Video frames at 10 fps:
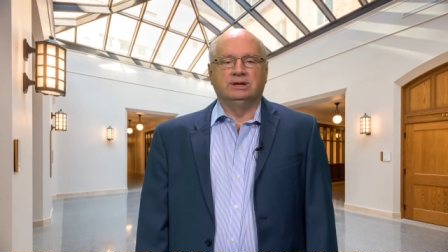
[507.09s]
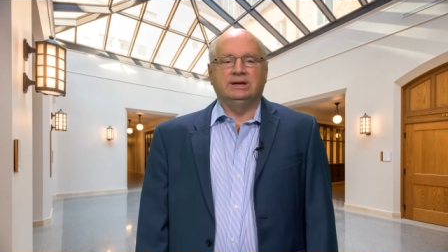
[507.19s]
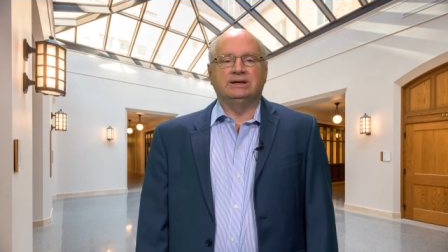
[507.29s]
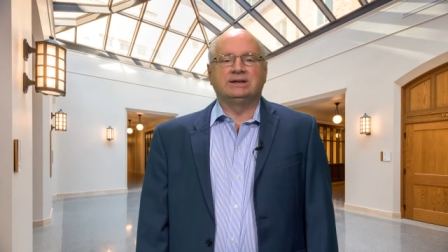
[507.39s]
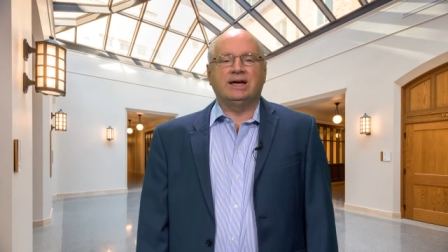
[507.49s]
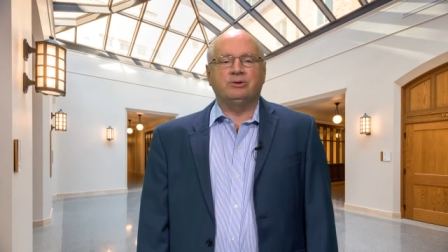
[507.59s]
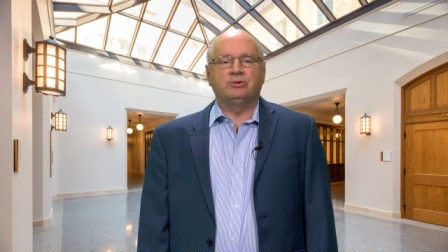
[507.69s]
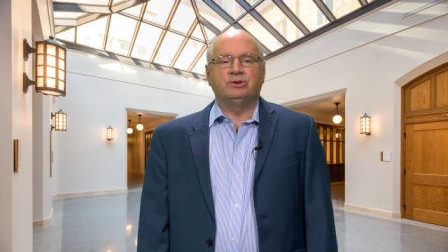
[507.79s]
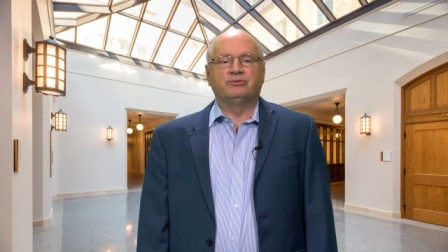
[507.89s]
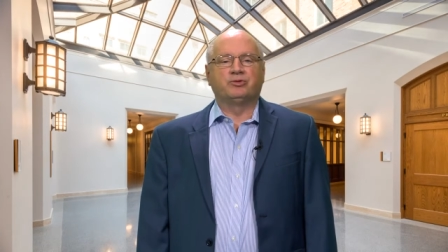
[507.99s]

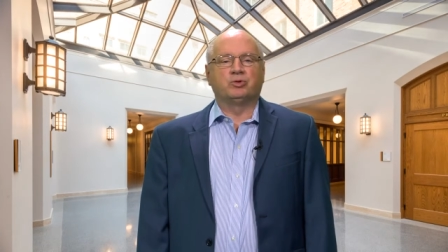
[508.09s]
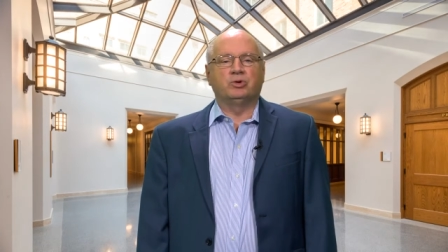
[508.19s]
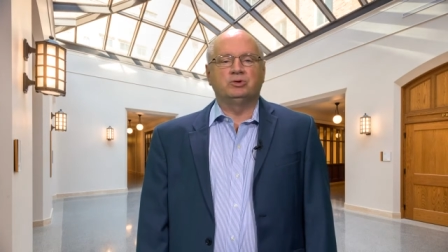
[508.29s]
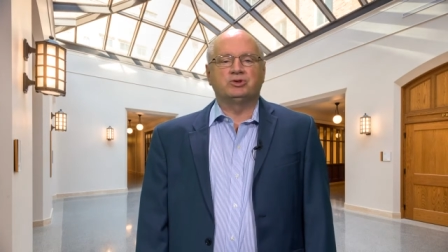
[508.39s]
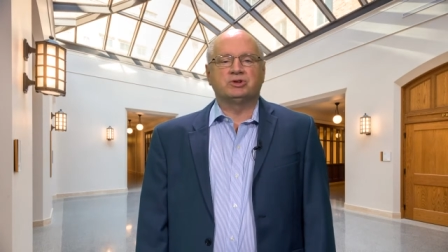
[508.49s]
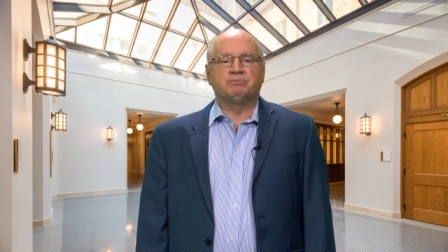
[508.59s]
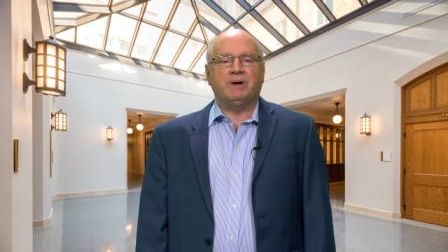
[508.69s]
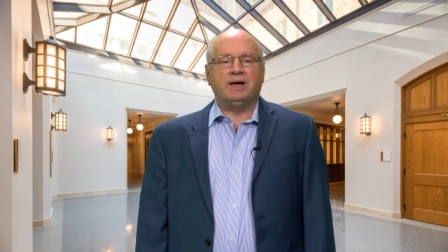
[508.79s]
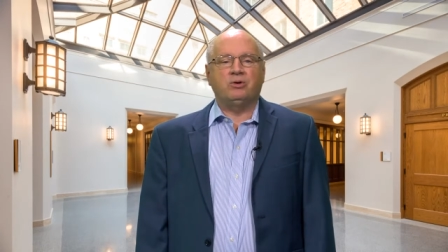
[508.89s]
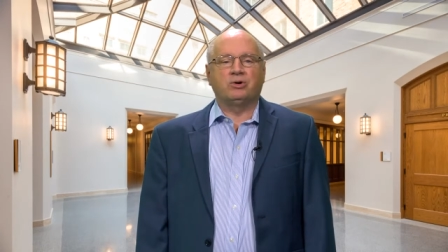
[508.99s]
encountered the ferocious
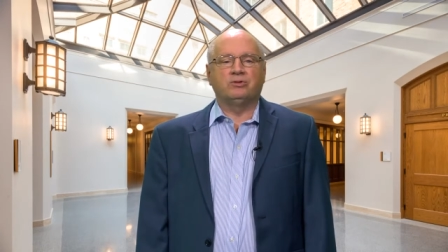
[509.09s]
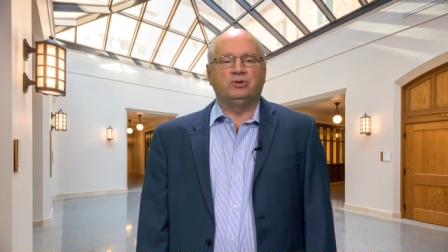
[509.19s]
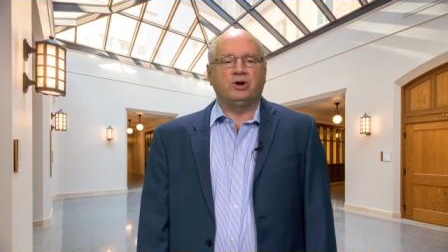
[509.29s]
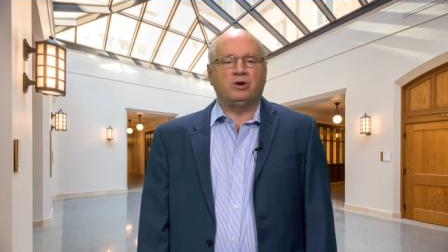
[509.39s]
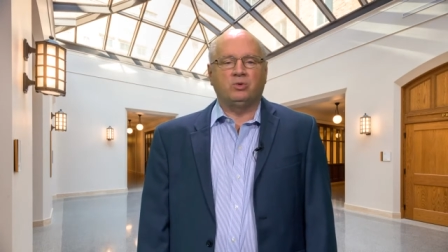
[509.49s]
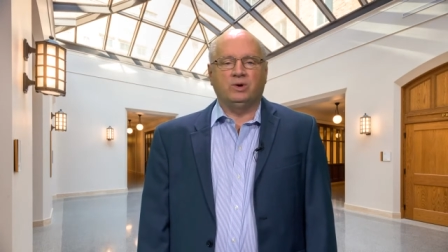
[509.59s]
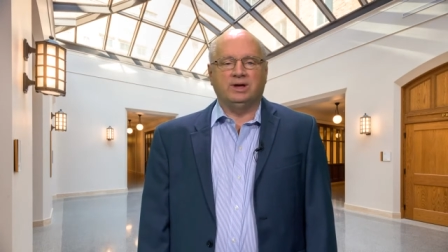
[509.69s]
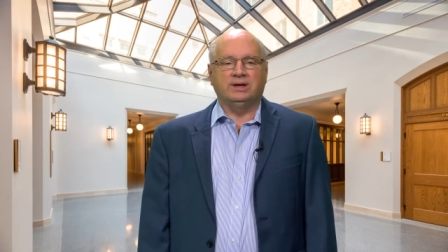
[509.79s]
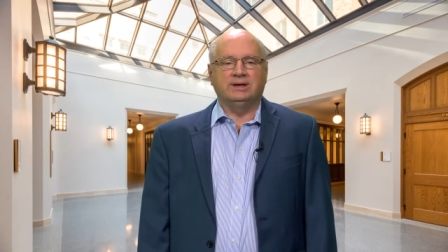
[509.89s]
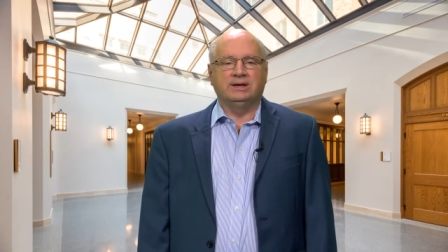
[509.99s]
power of Yahweh